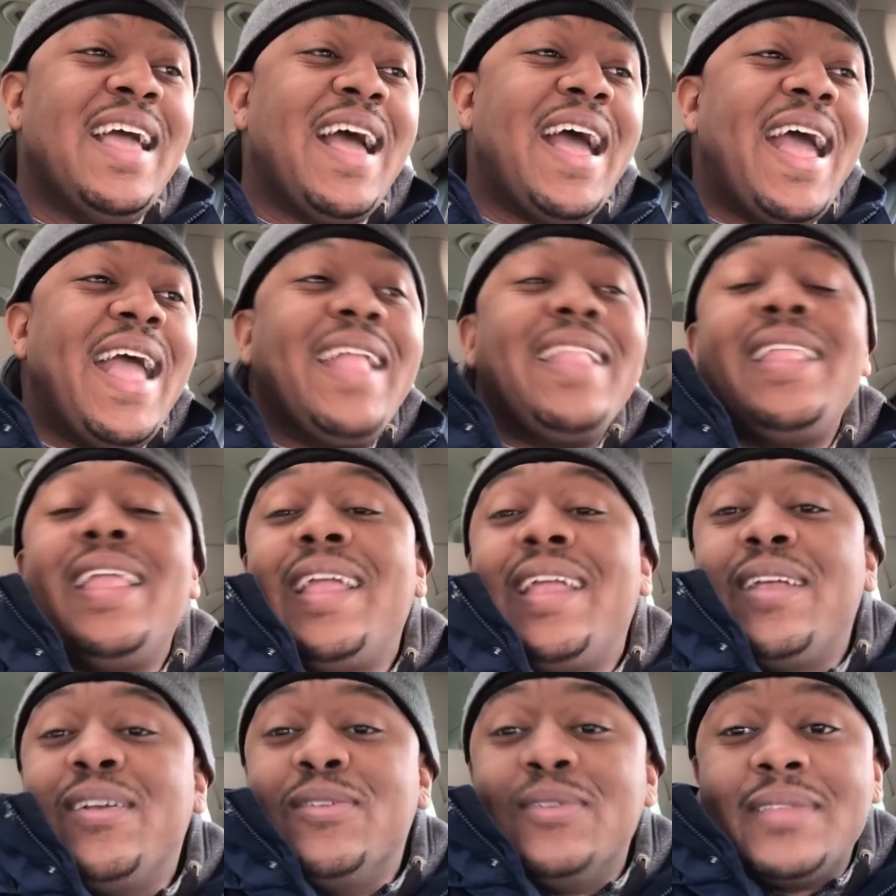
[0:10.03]
I
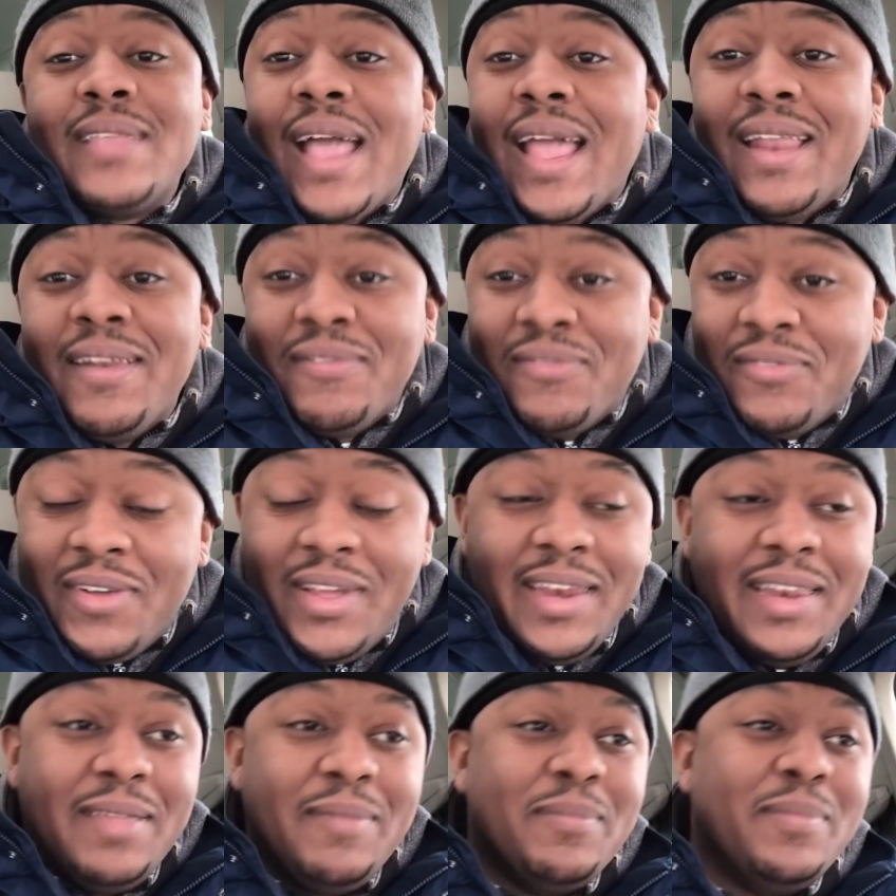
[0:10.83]
think it was kind of
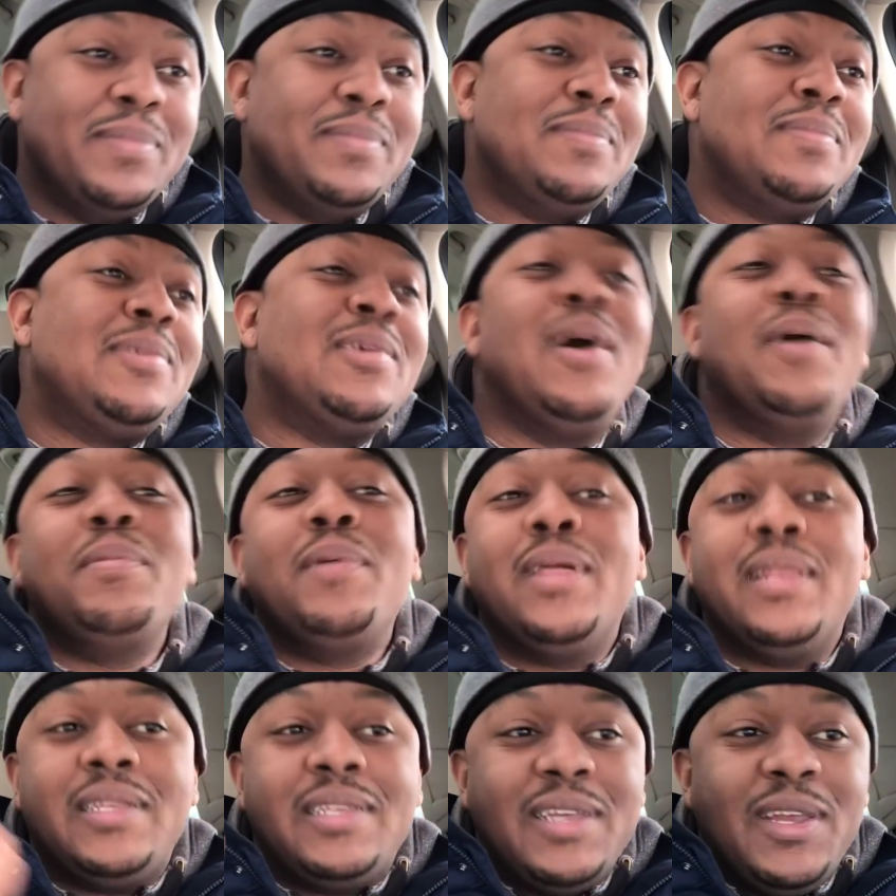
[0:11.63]
funny. So I'm
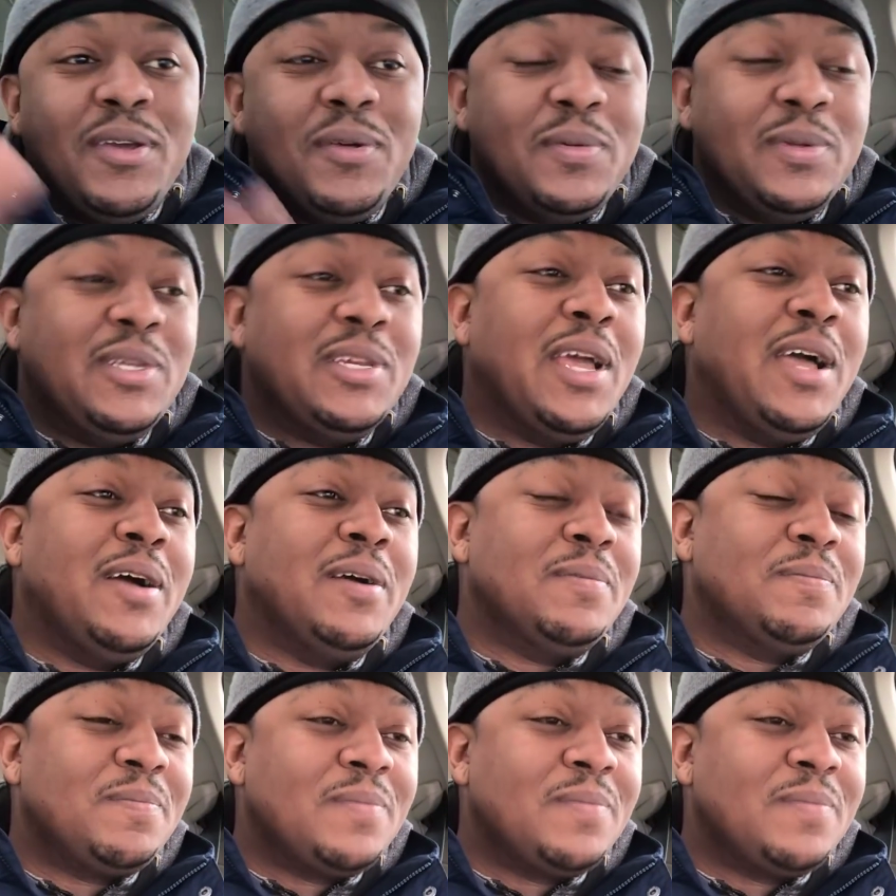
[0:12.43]
going to share it with y'all.